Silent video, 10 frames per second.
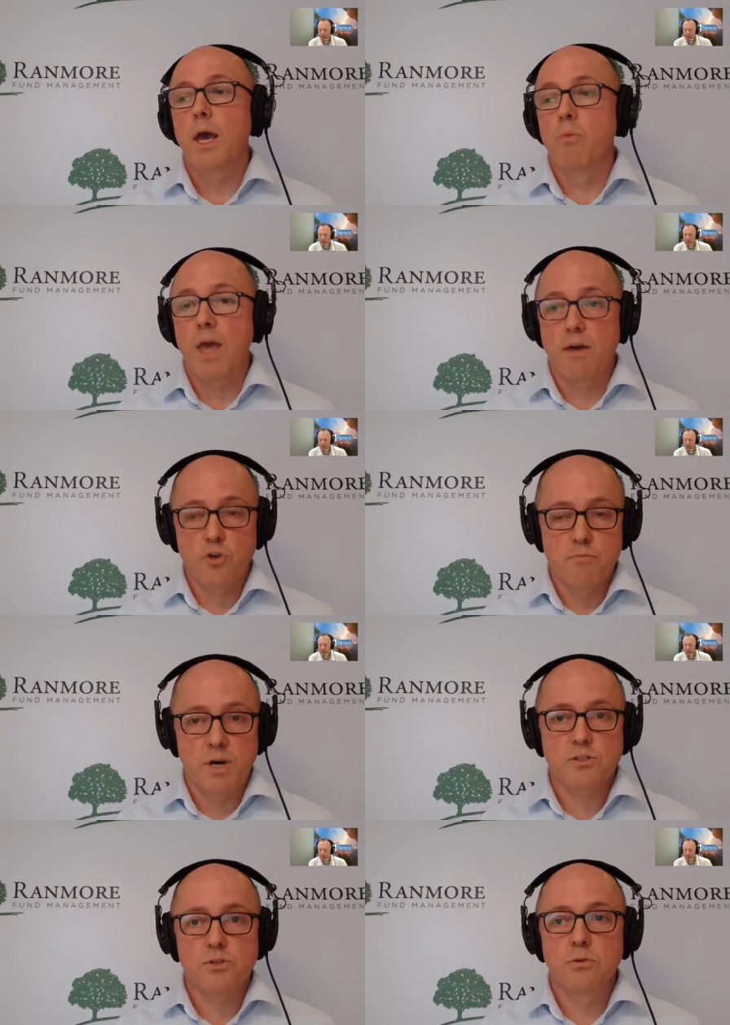and we have
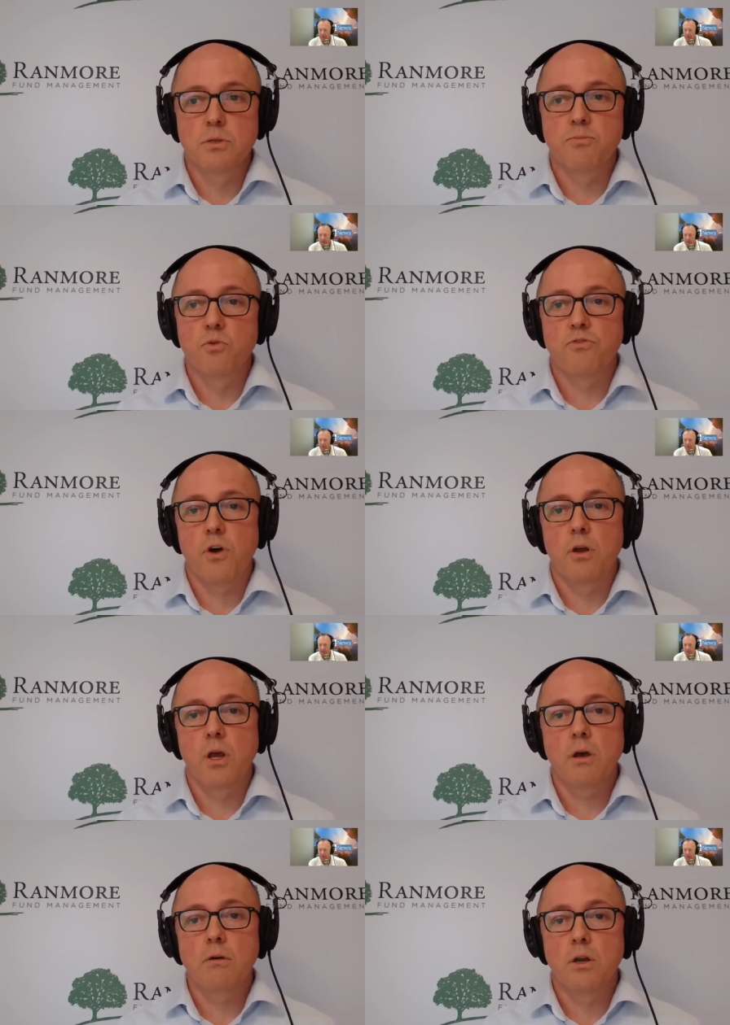Komatsu in the
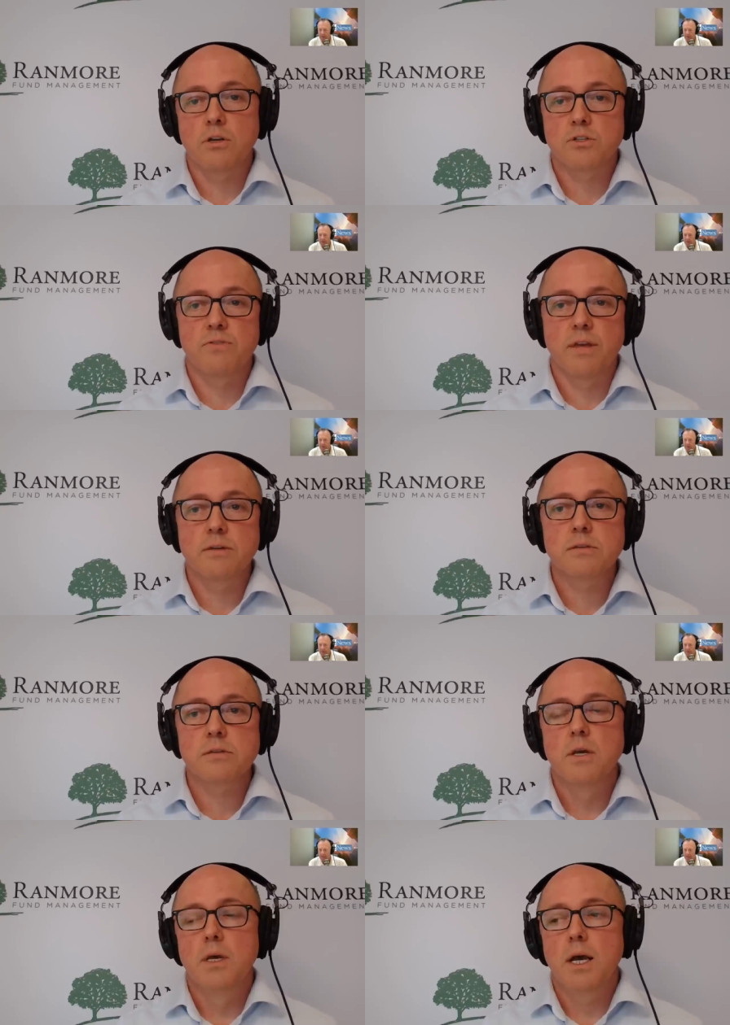portfolio, and lots of
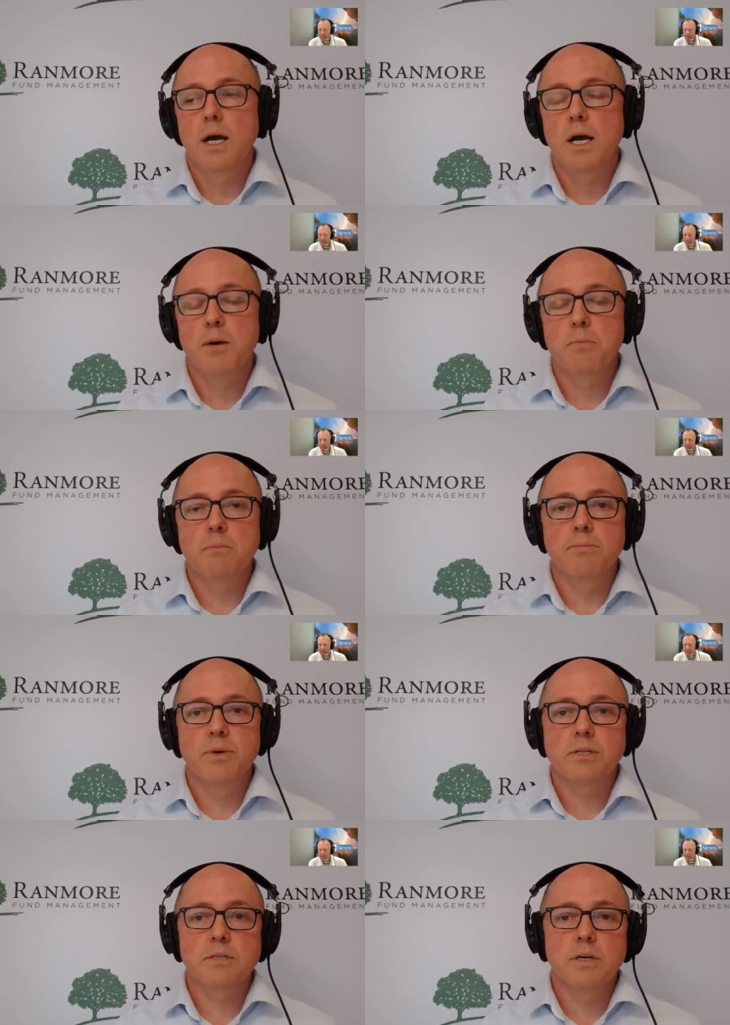others. Um,
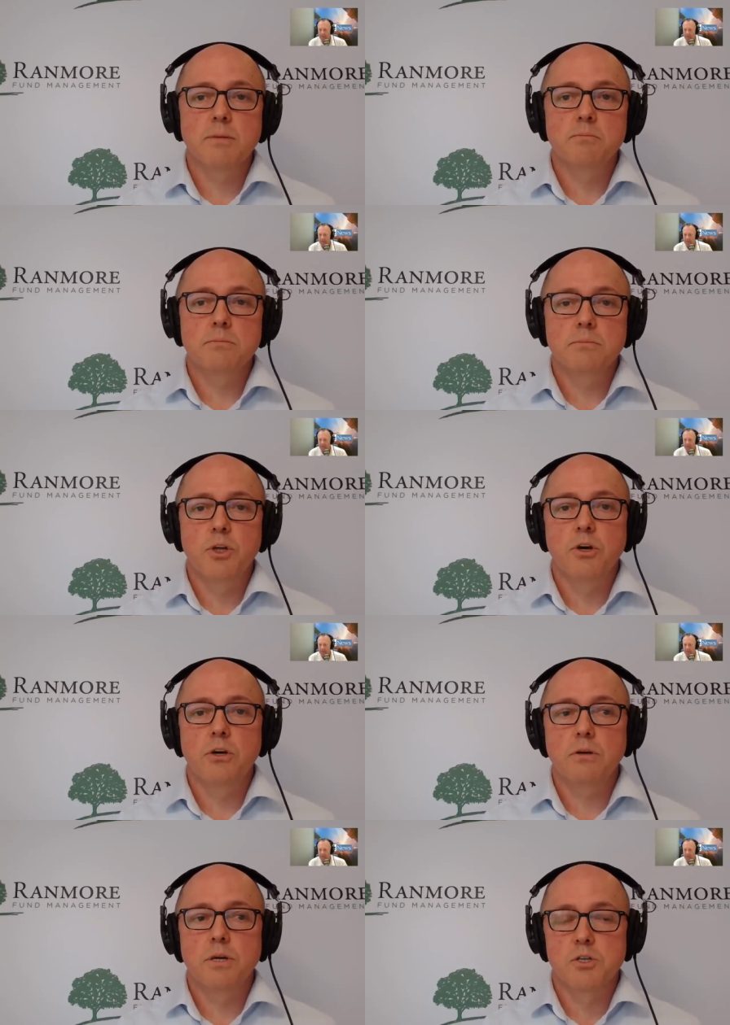but um, you
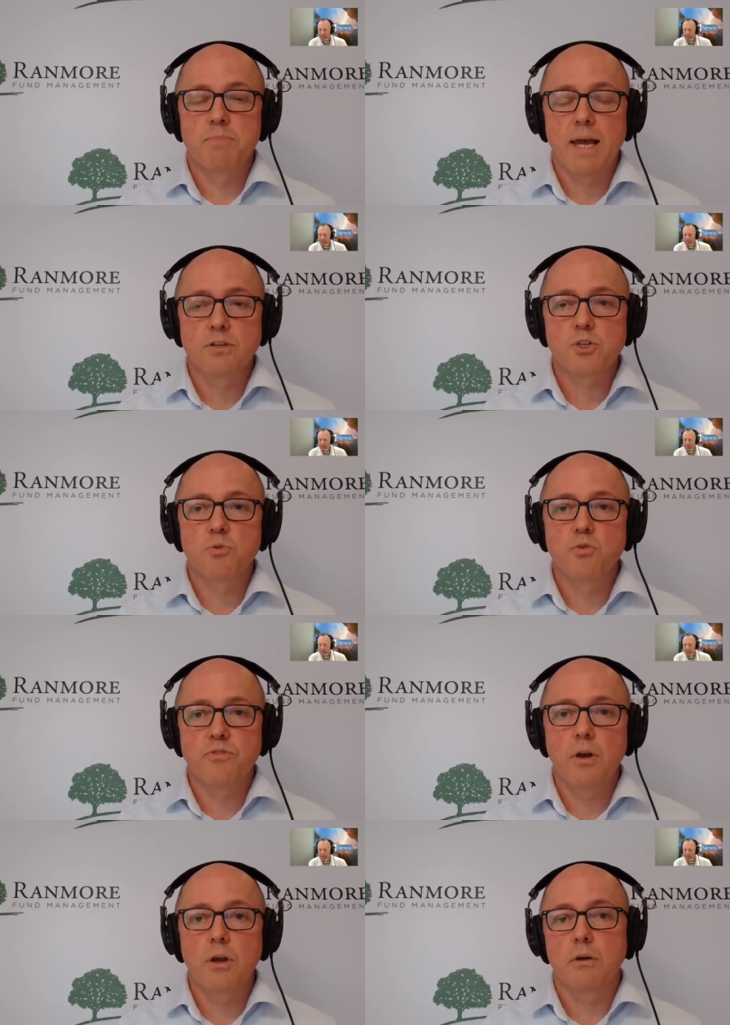know, it's a balanced
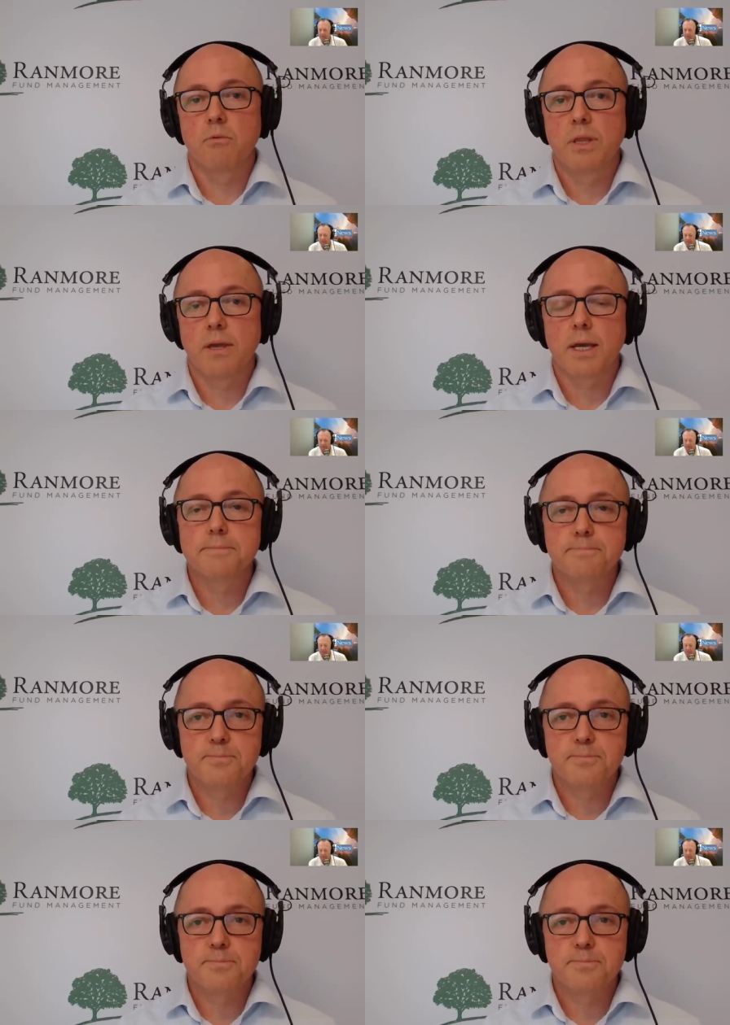portfolio. We think